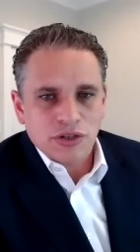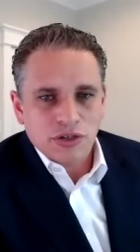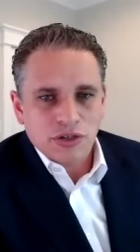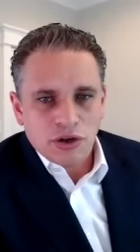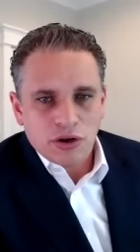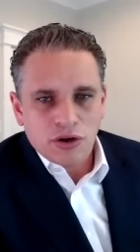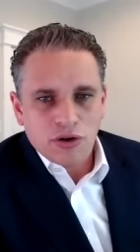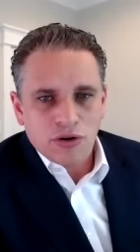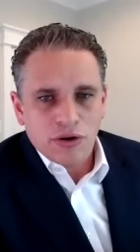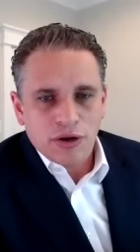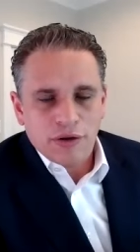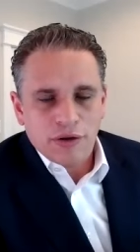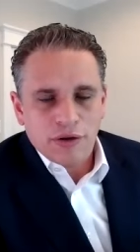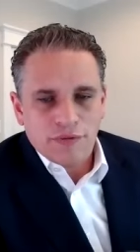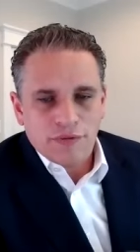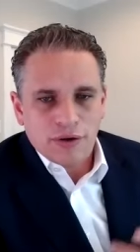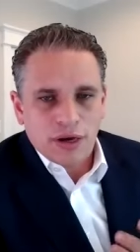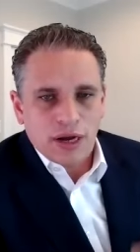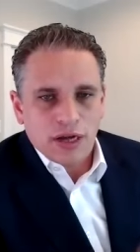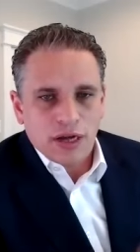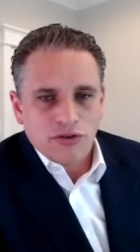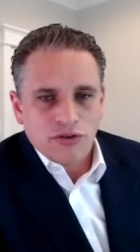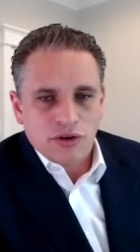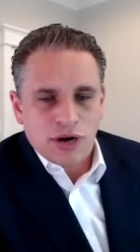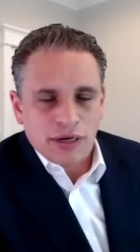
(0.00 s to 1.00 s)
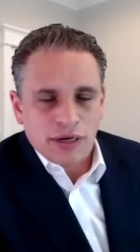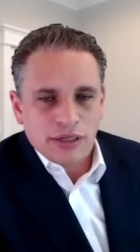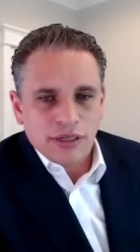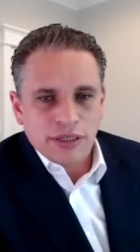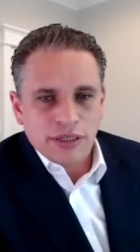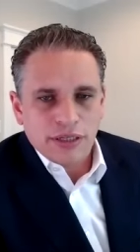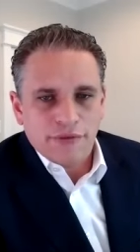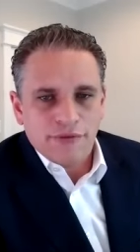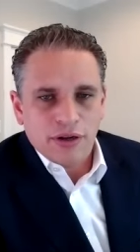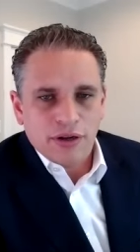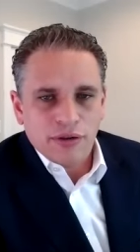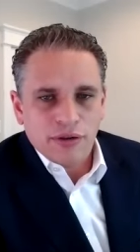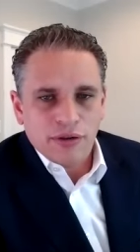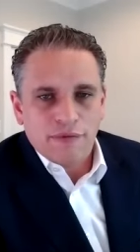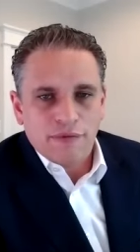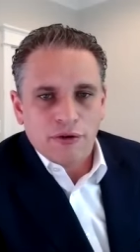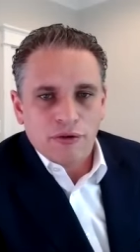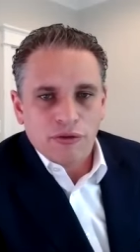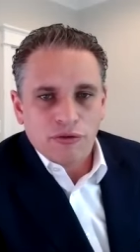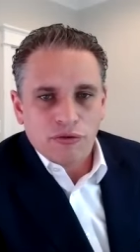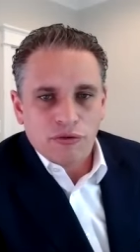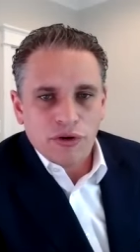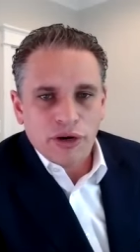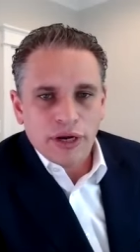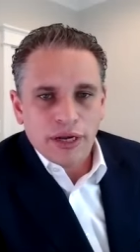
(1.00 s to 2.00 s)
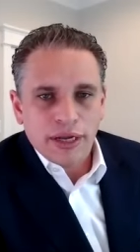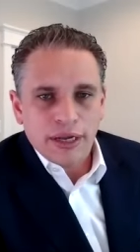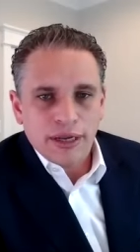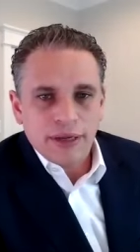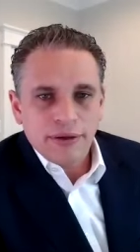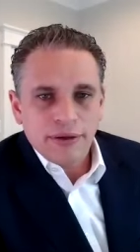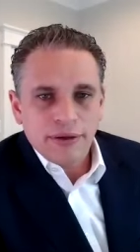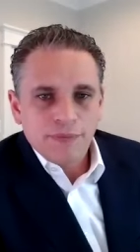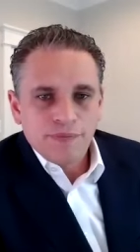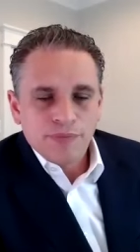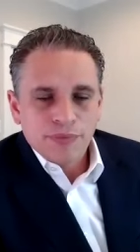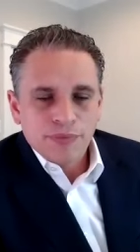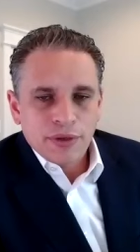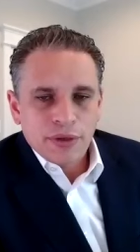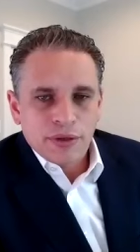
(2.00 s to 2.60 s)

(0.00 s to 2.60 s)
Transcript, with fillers: So if a contract is given a level three,